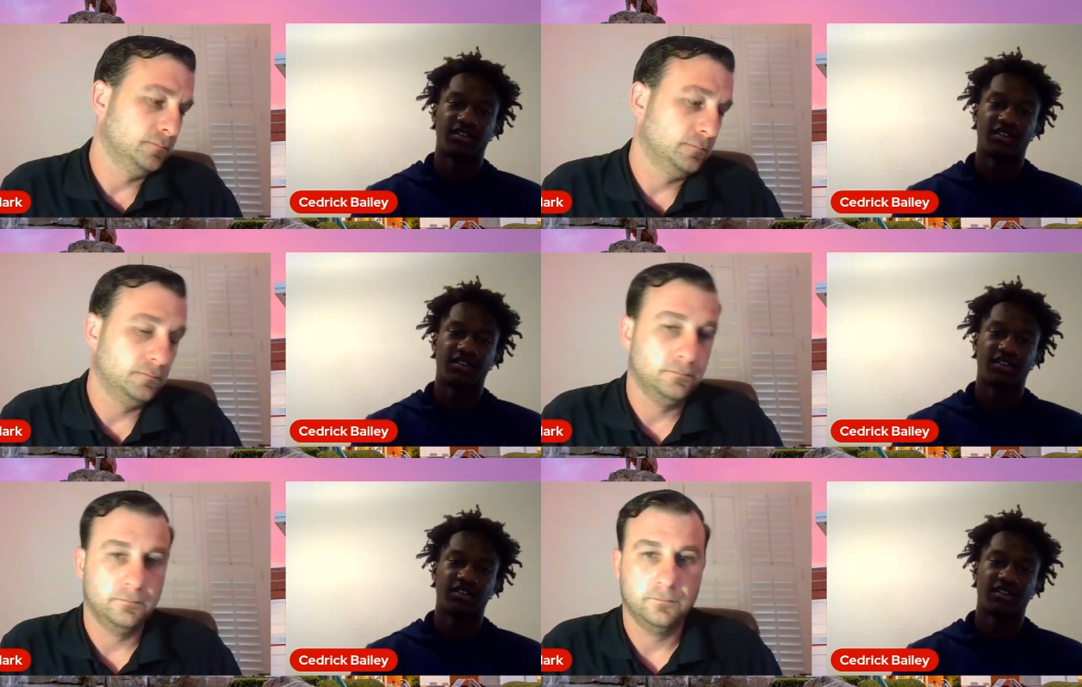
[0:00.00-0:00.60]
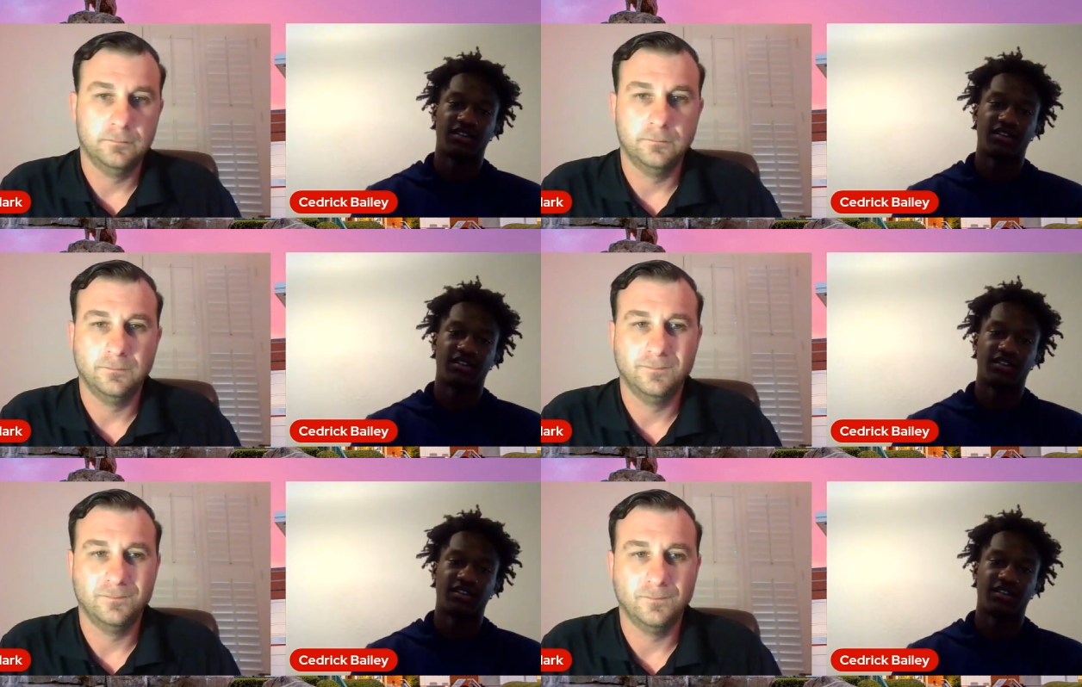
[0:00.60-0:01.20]

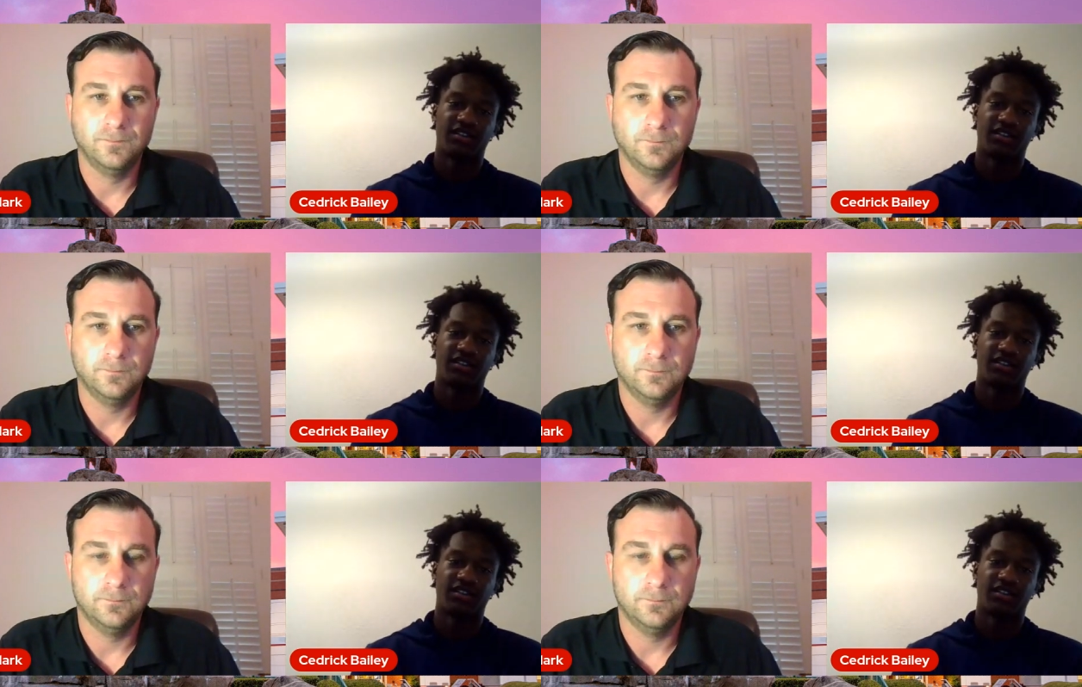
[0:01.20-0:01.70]
[no speech]